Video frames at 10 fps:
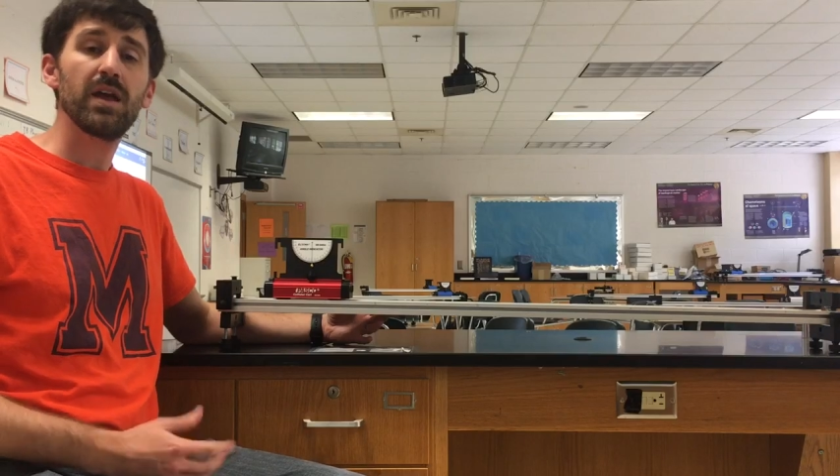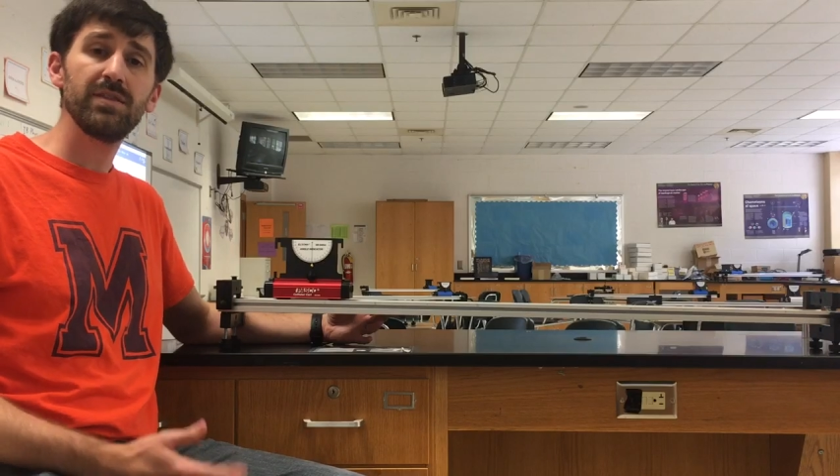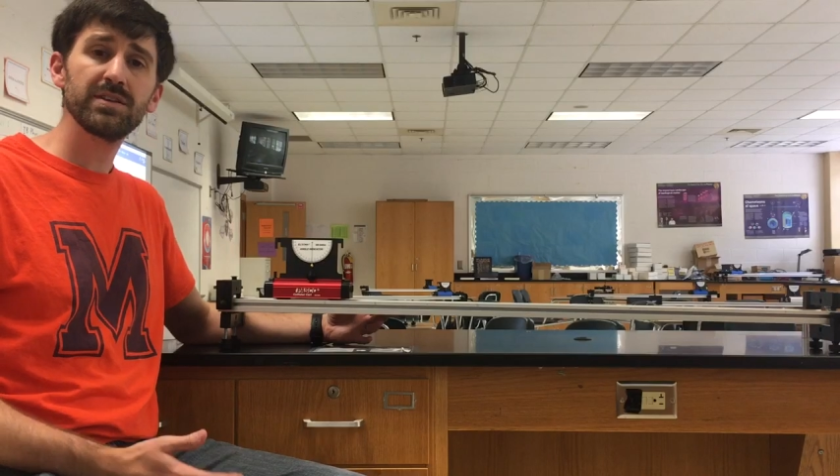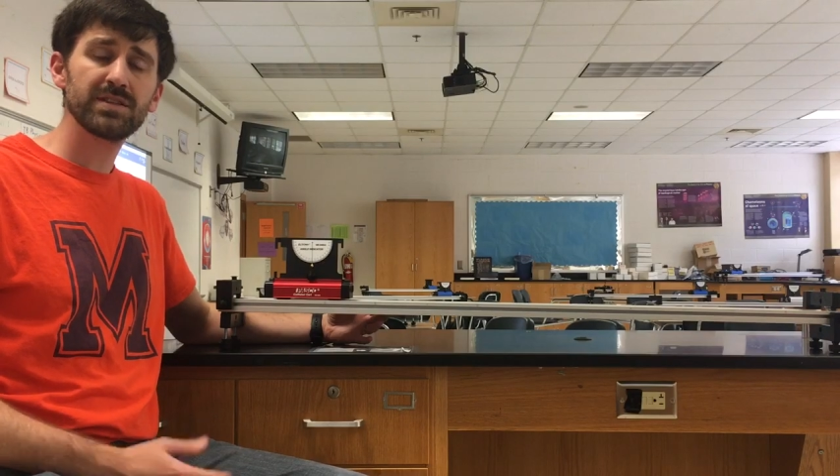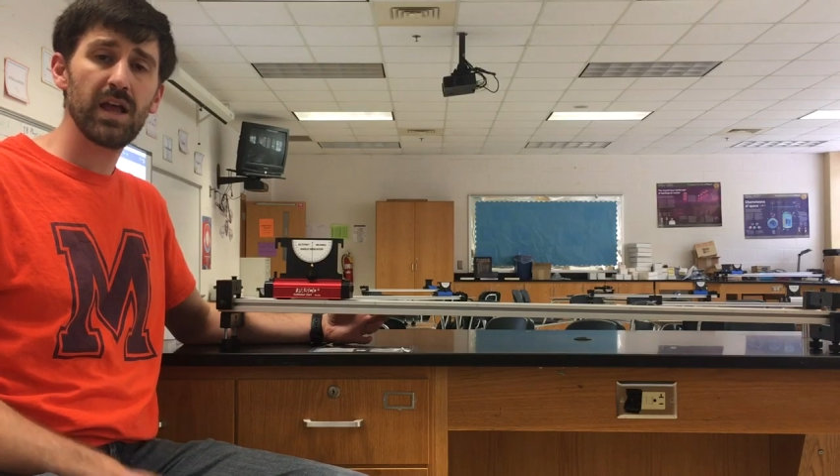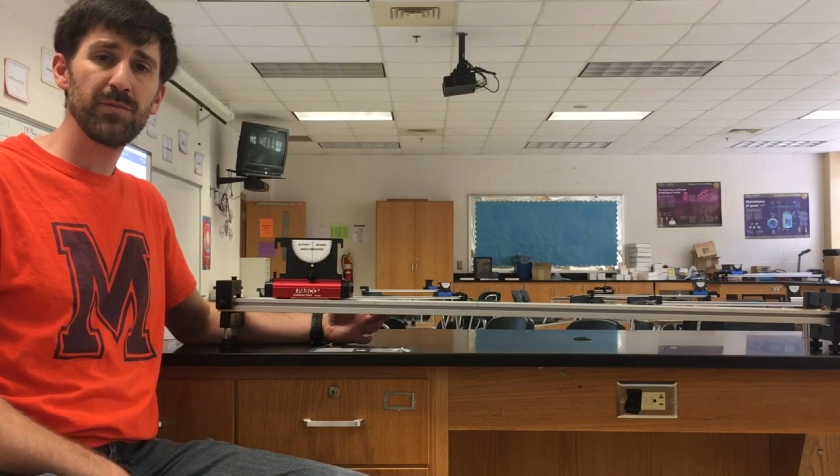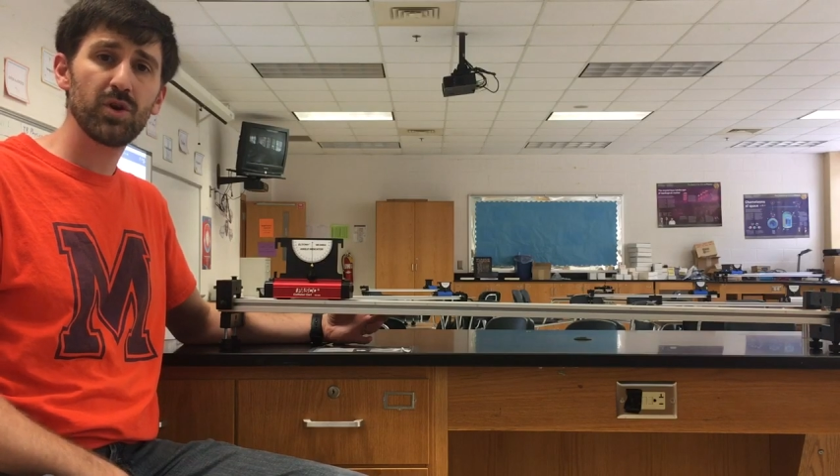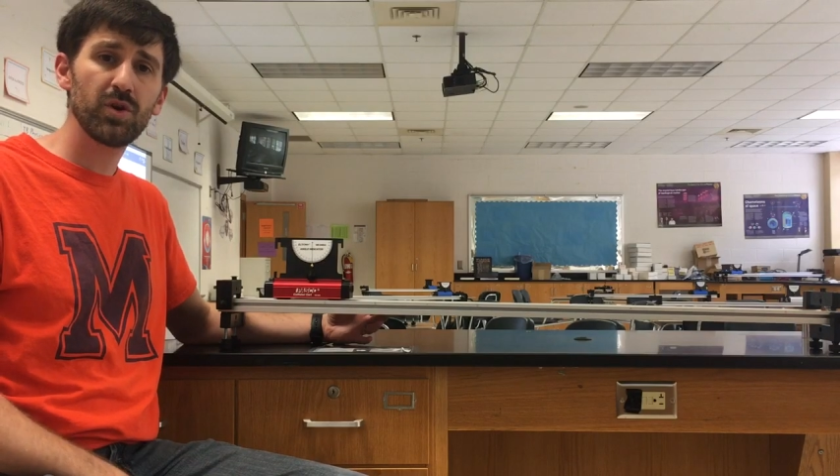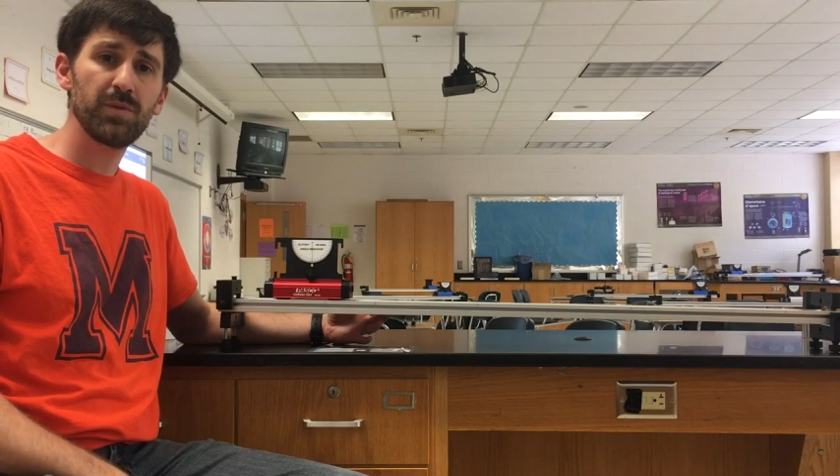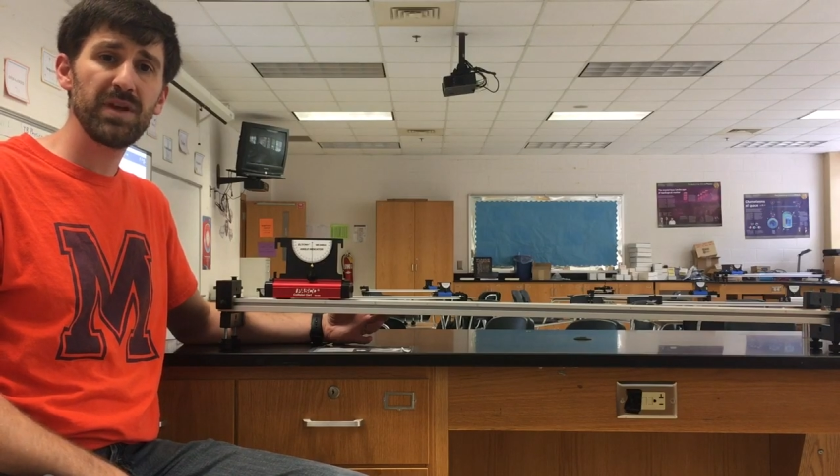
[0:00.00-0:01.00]
In this lab,
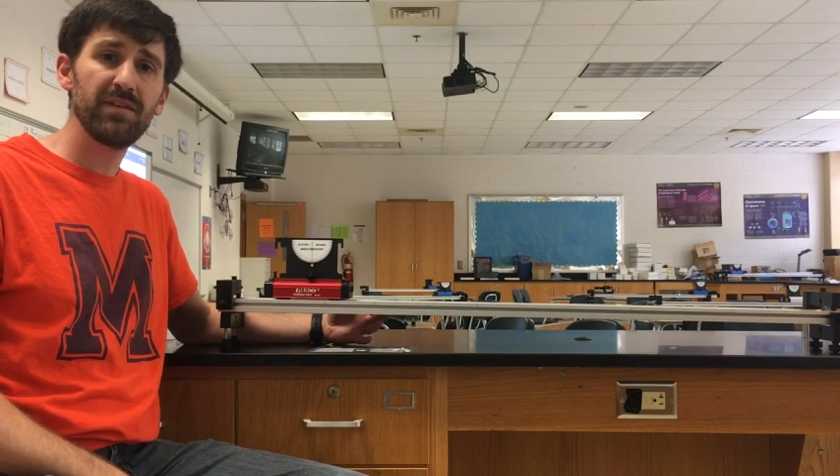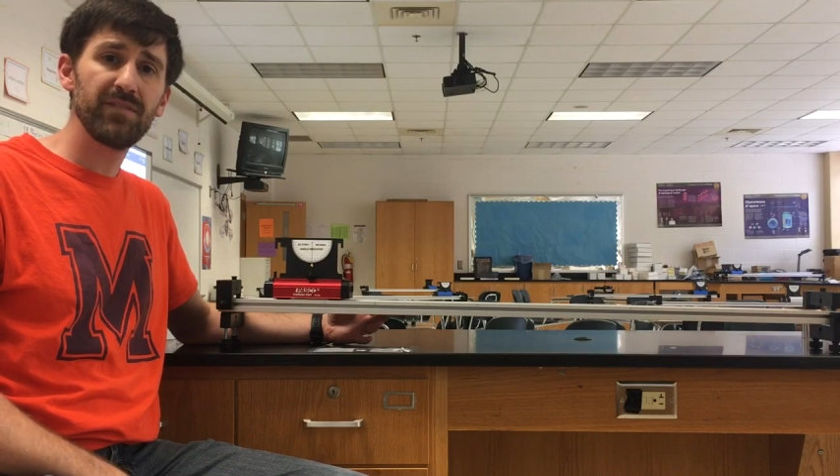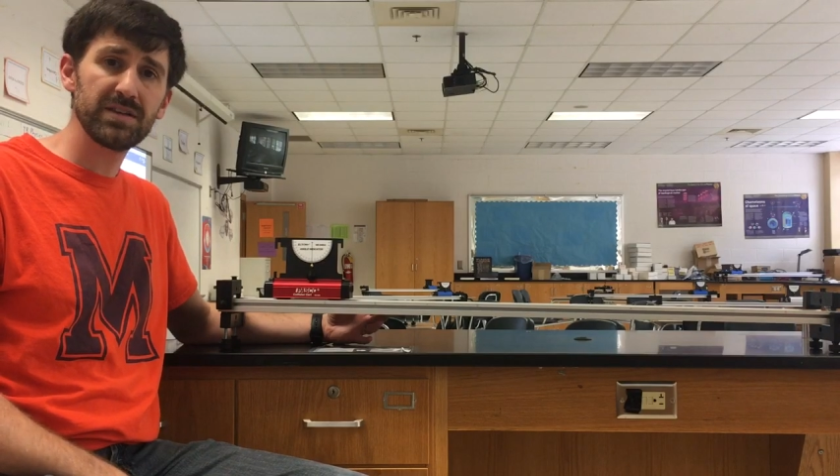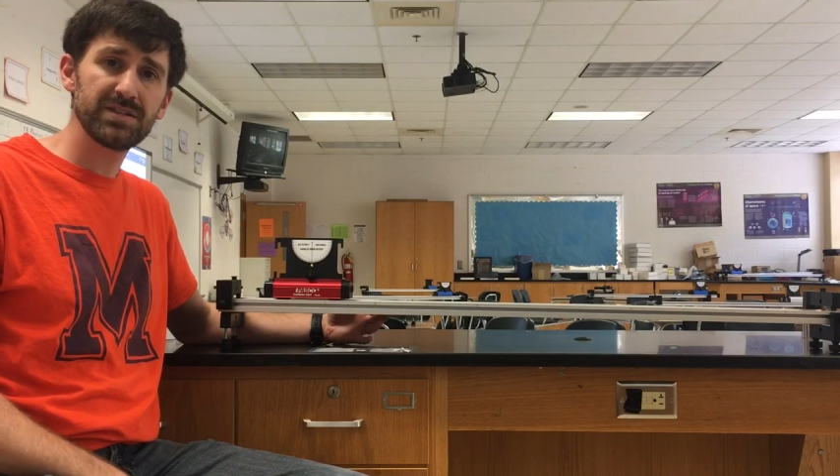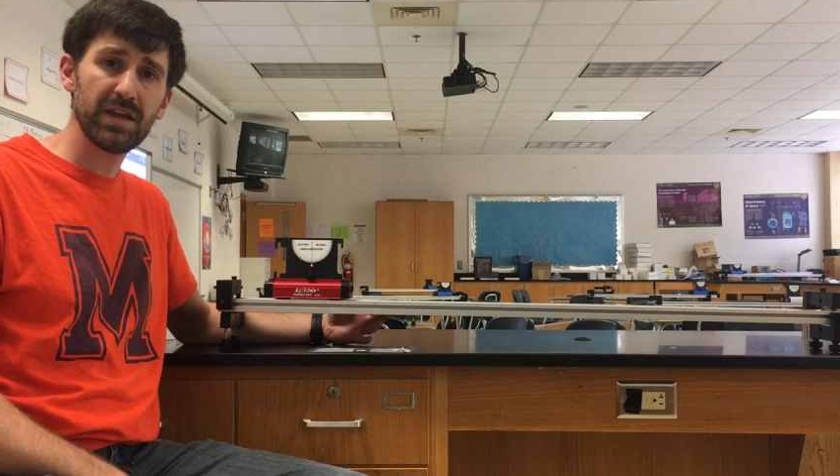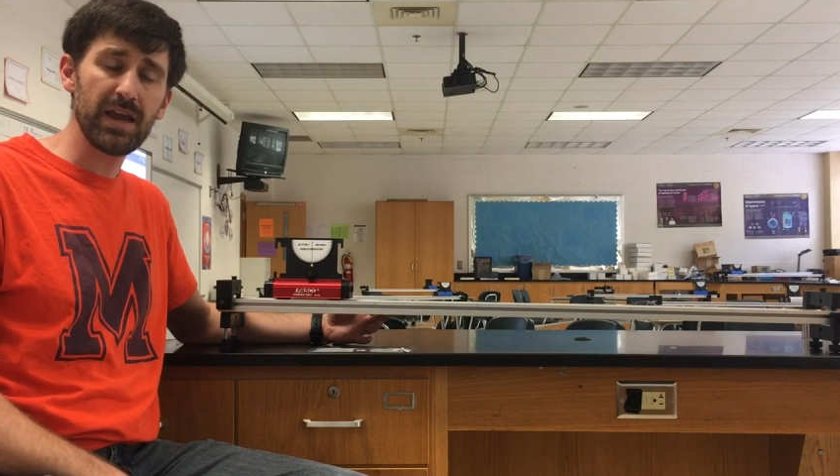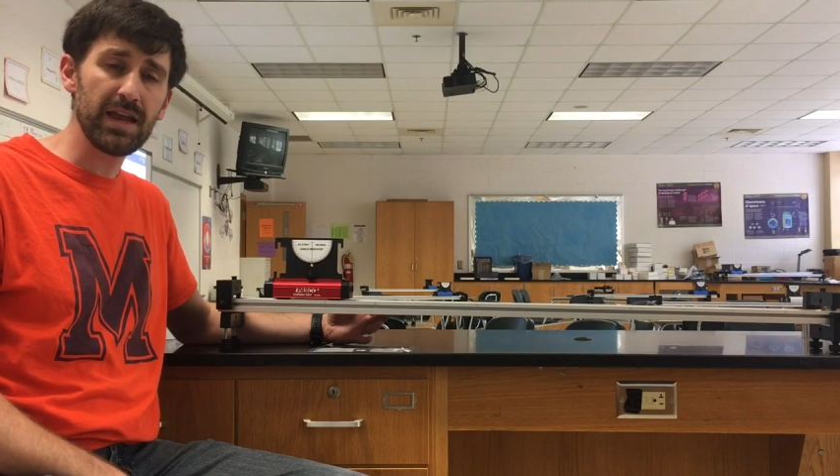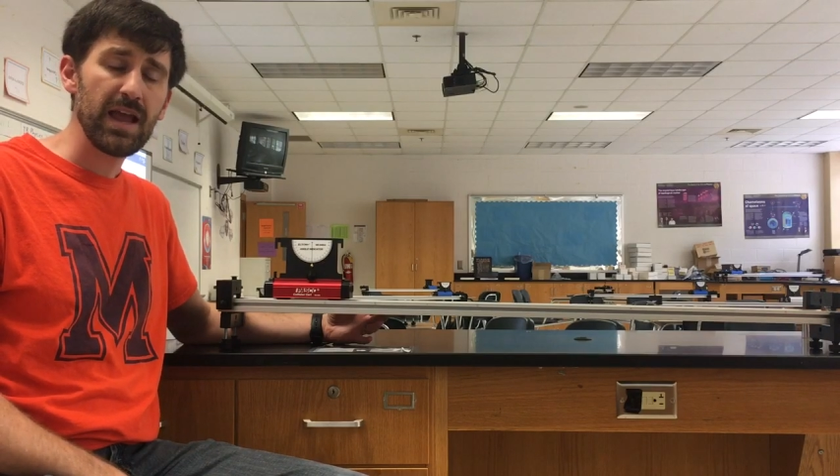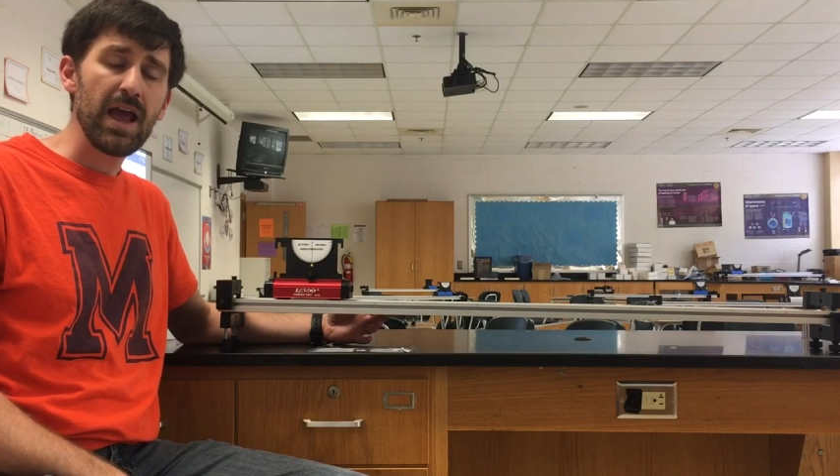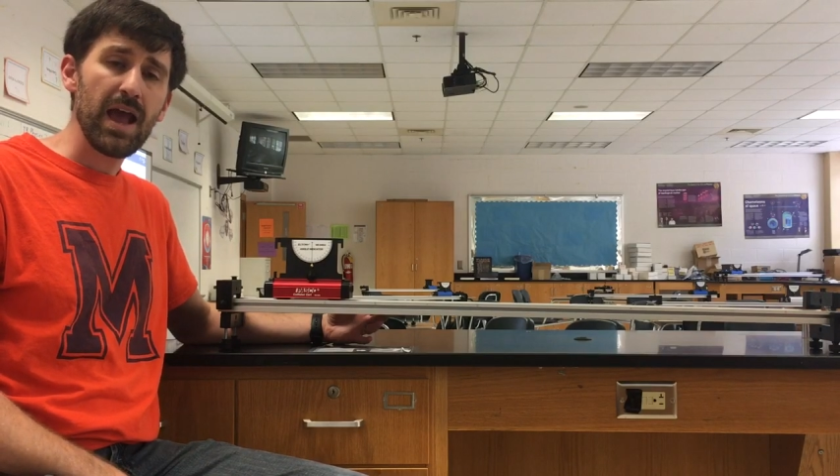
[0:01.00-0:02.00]
you're going to be investigating